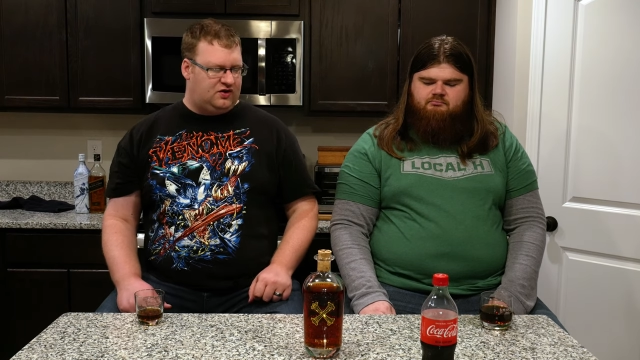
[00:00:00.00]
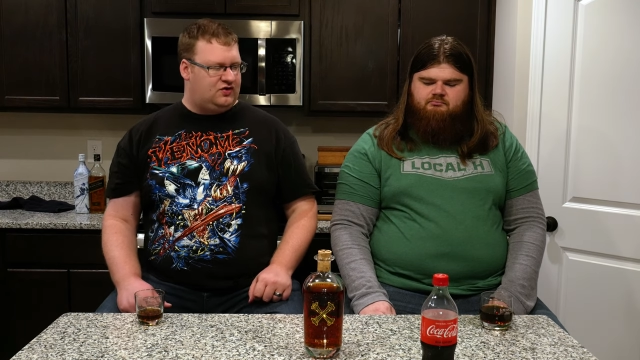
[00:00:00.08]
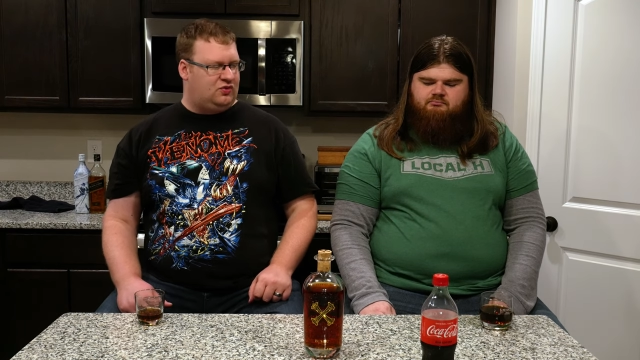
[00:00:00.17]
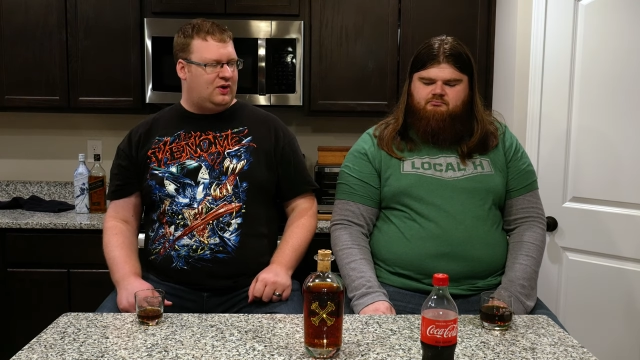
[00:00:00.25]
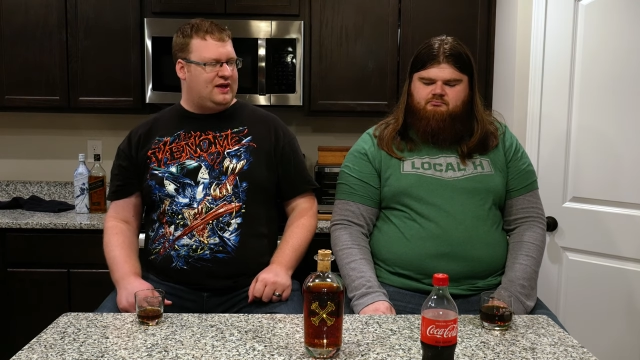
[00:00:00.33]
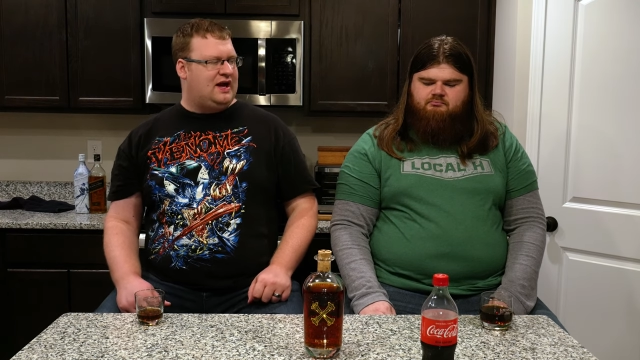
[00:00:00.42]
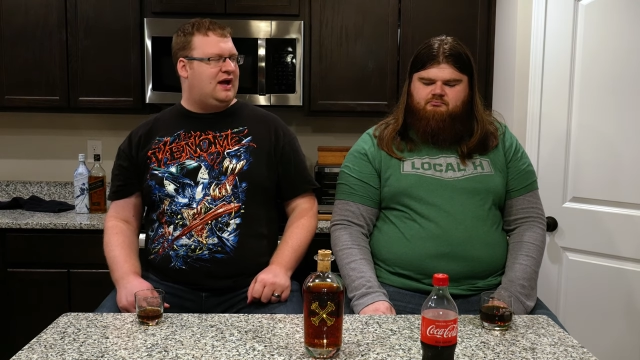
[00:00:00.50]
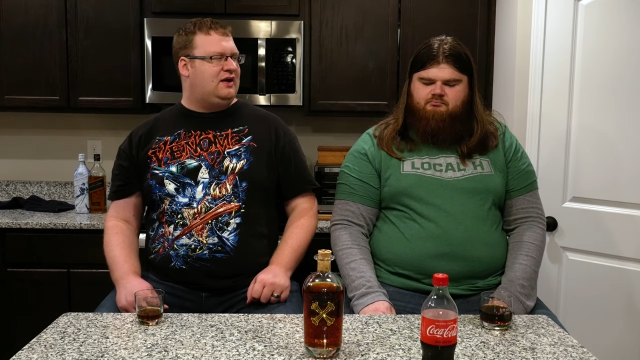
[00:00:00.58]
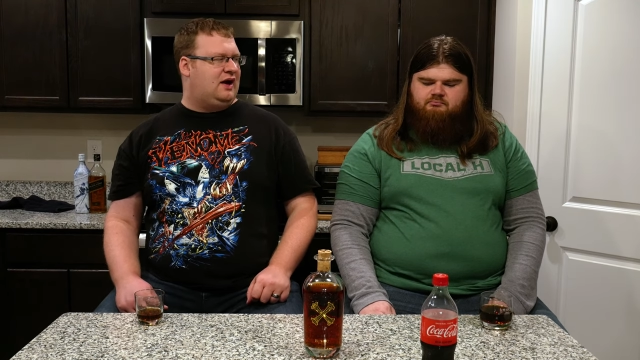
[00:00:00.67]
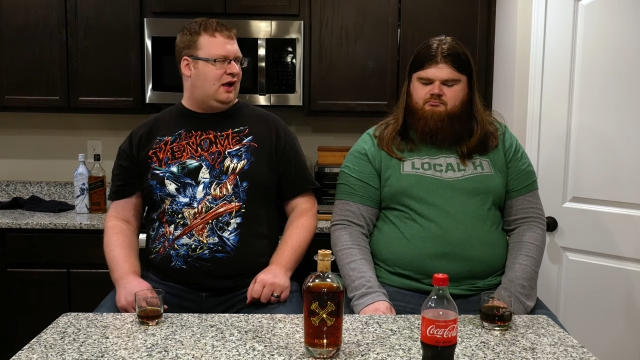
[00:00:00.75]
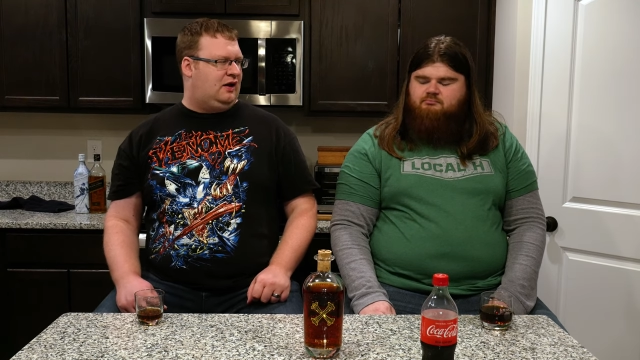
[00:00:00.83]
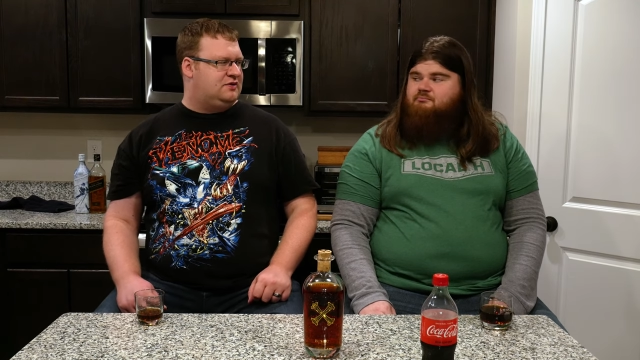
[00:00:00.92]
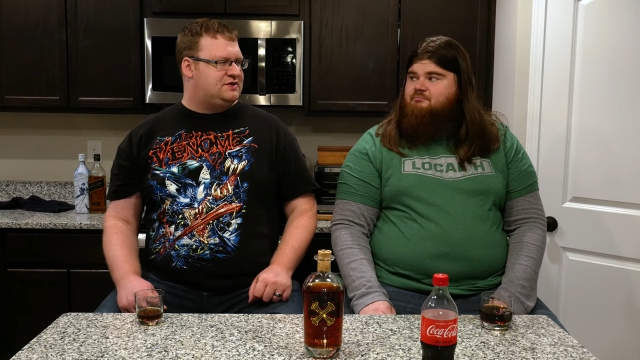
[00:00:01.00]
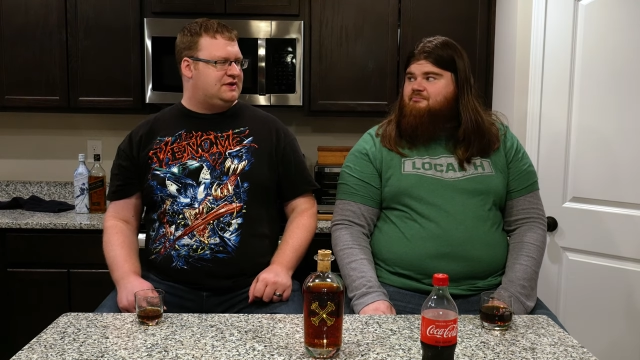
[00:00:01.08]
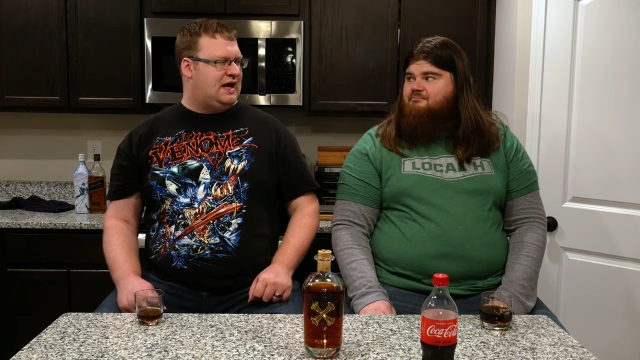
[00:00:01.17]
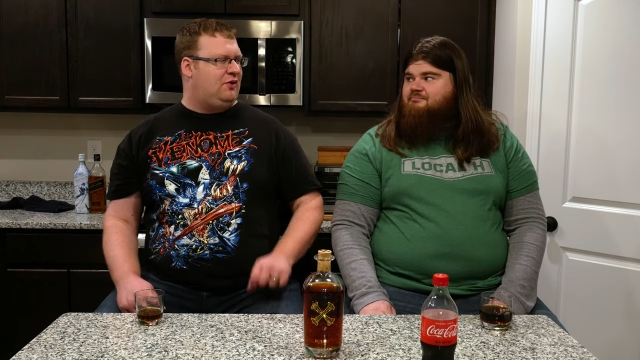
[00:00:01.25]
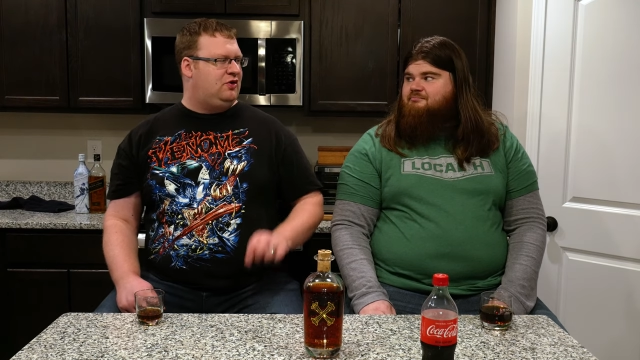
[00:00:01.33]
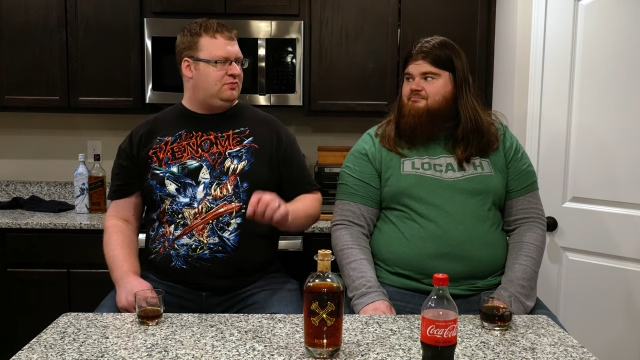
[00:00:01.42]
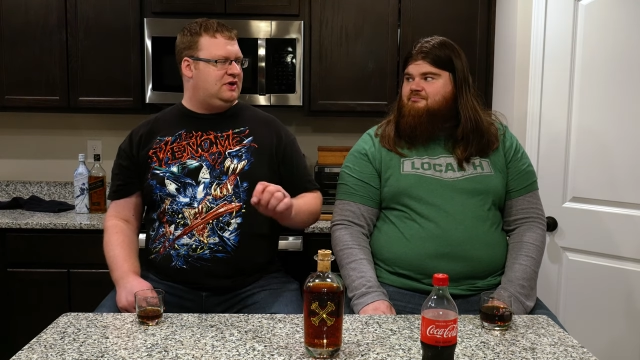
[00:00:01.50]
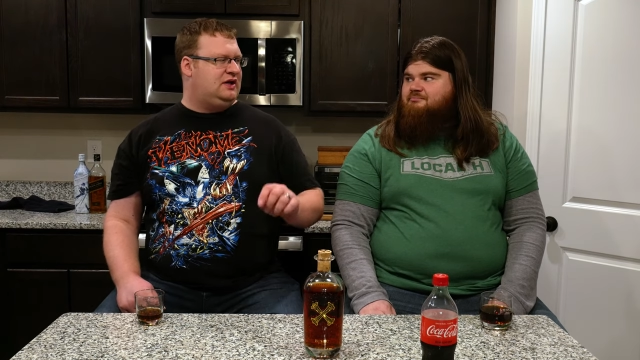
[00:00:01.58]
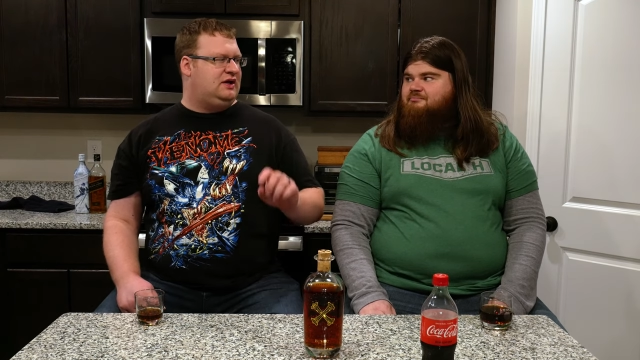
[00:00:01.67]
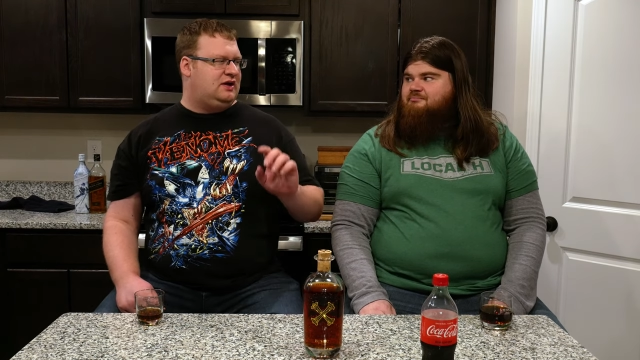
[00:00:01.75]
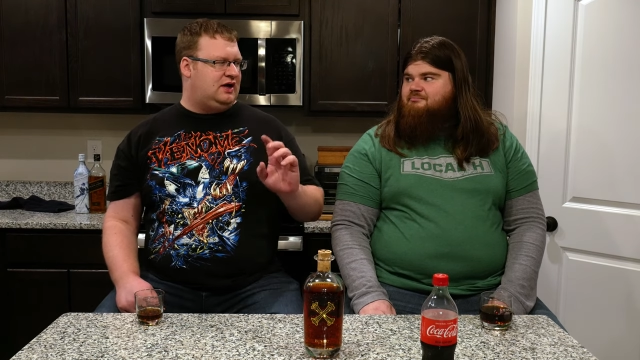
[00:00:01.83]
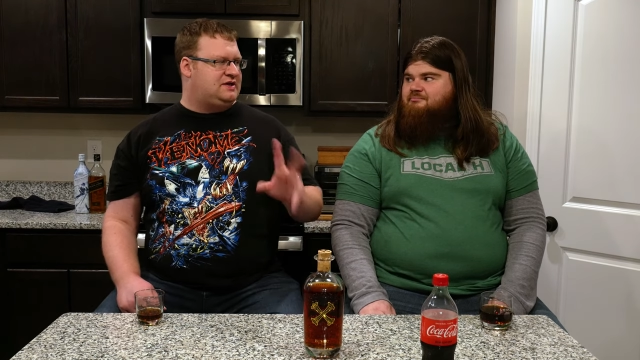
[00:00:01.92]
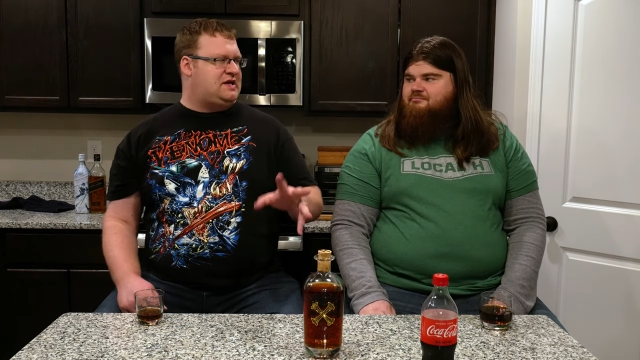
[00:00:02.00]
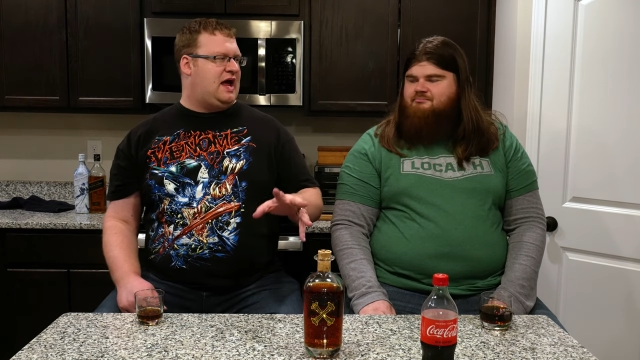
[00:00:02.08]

Speaker 1: $28. That would be a